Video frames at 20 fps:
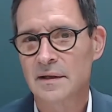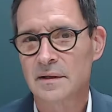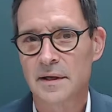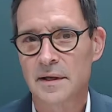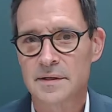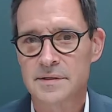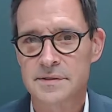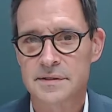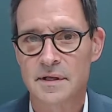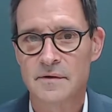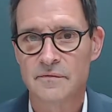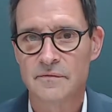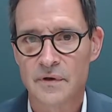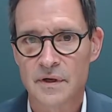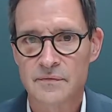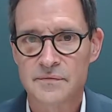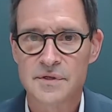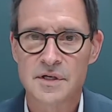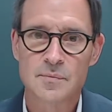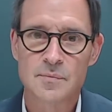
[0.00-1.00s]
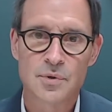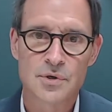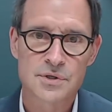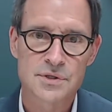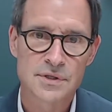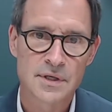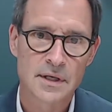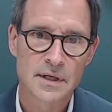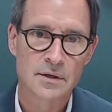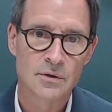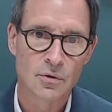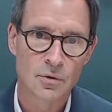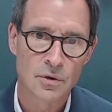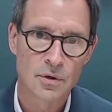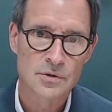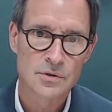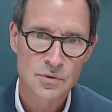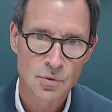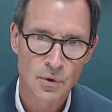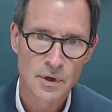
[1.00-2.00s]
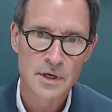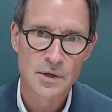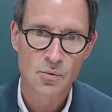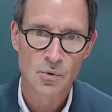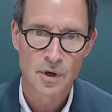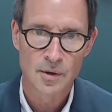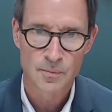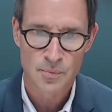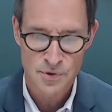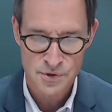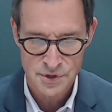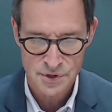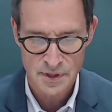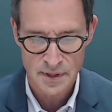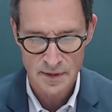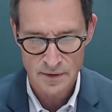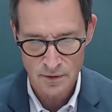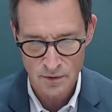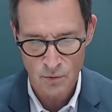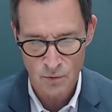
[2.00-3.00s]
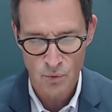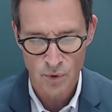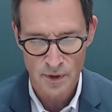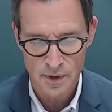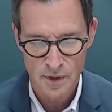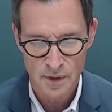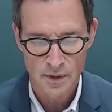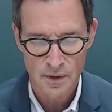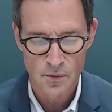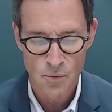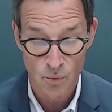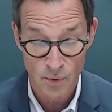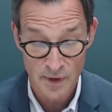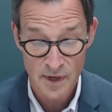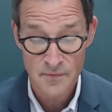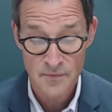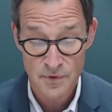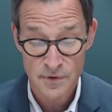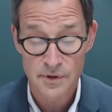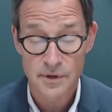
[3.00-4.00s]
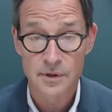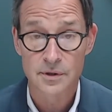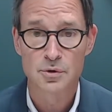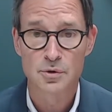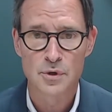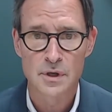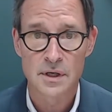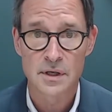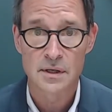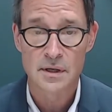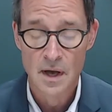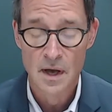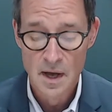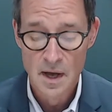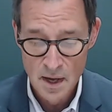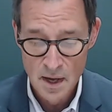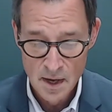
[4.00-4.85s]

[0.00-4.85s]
less than 15% or 21% or whatever the agreed